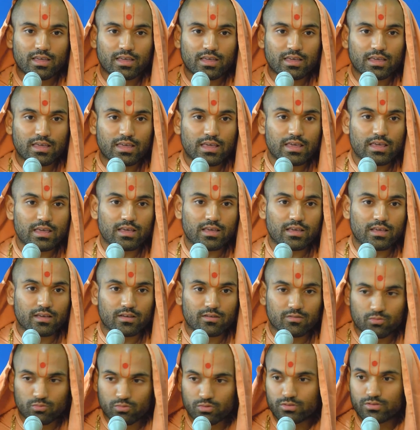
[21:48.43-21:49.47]
he
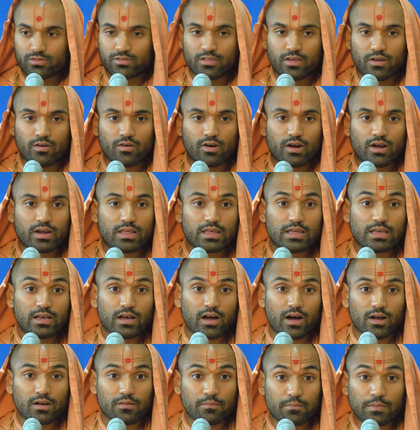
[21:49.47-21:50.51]
was there and he
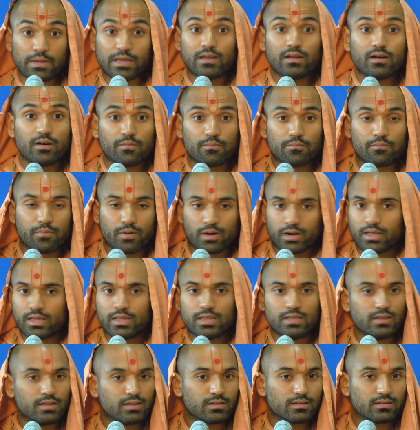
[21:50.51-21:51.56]
got beat up, but he
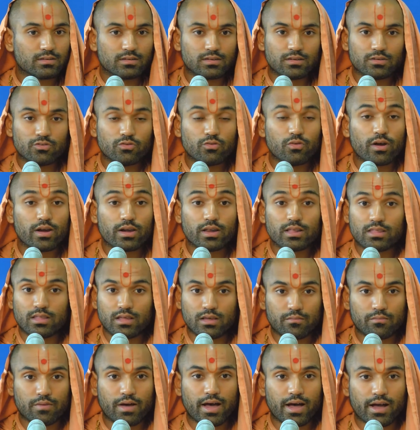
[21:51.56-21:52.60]
didn't do anything
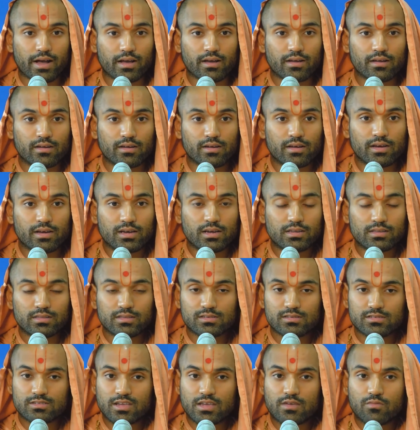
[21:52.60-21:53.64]
back. In the
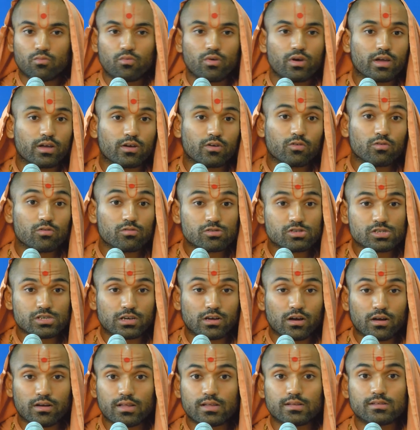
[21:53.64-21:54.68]
same way, Guruji
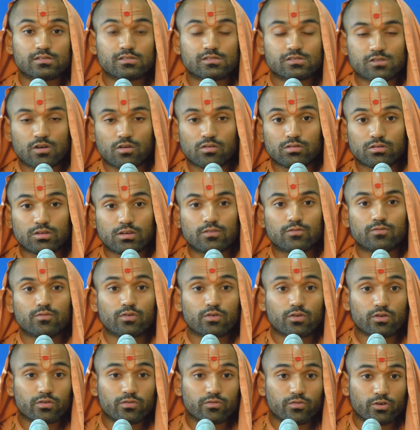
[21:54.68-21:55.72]
got insulted
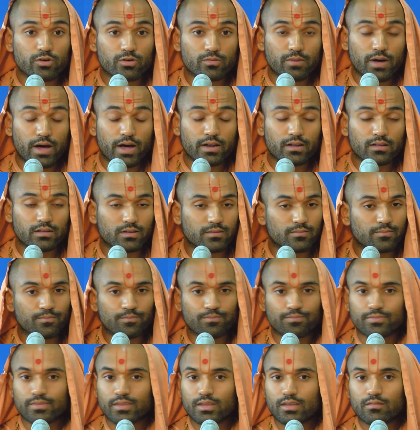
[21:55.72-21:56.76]
very, very badly.
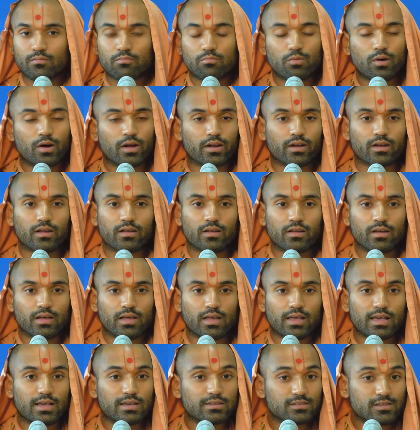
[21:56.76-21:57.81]
But
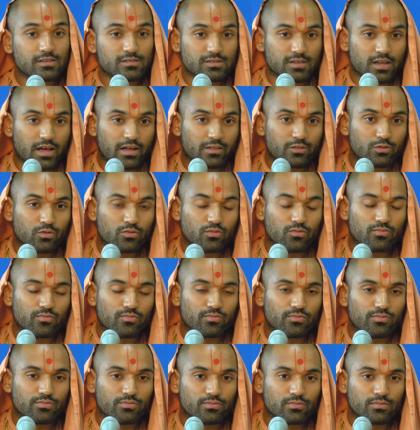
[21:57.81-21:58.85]
as a sadhu,
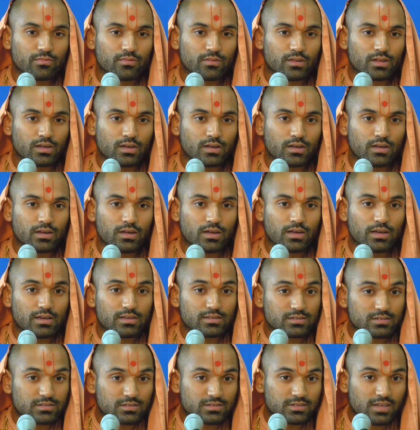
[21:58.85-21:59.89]
as a
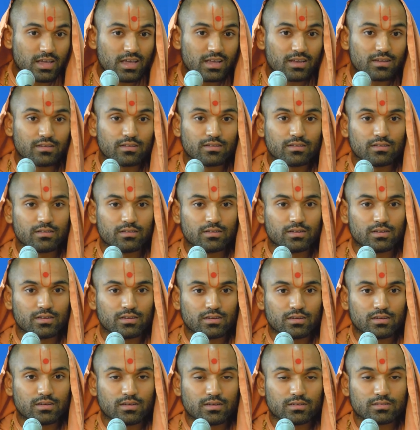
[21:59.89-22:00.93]
saint,
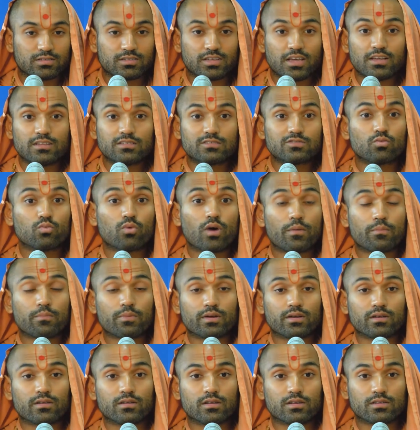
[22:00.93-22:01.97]
a saint's weapon, a